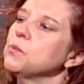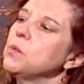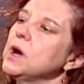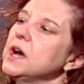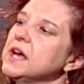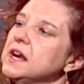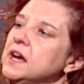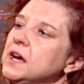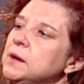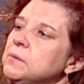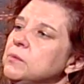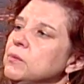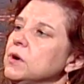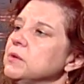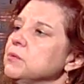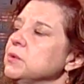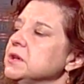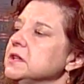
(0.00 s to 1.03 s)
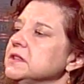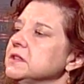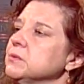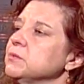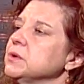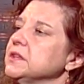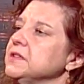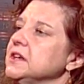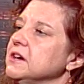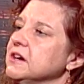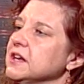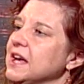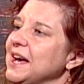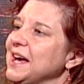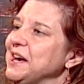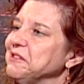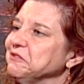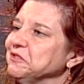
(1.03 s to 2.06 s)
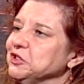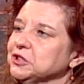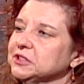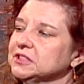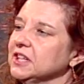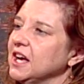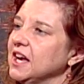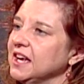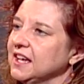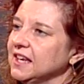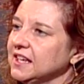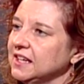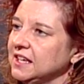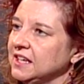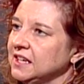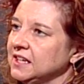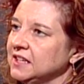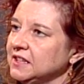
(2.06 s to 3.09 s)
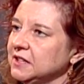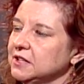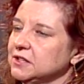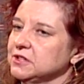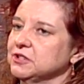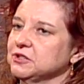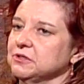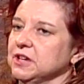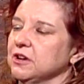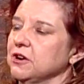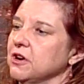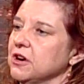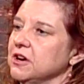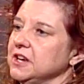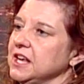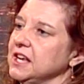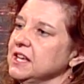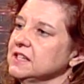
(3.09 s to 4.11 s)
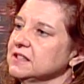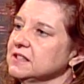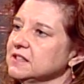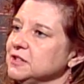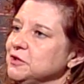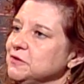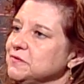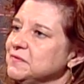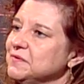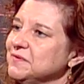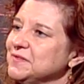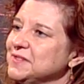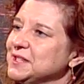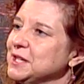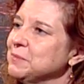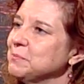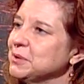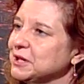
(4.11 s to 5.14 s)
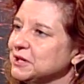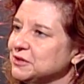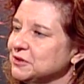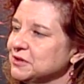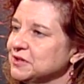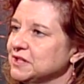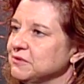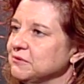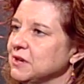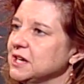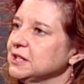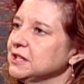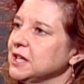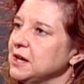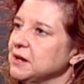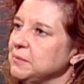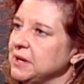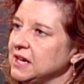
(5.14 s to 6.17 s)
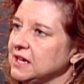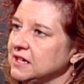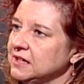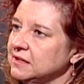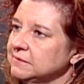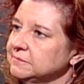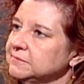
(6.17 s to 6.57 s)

what would the Wythe area have looked like in the streetcar days? You've seen pictures and read a lot about it.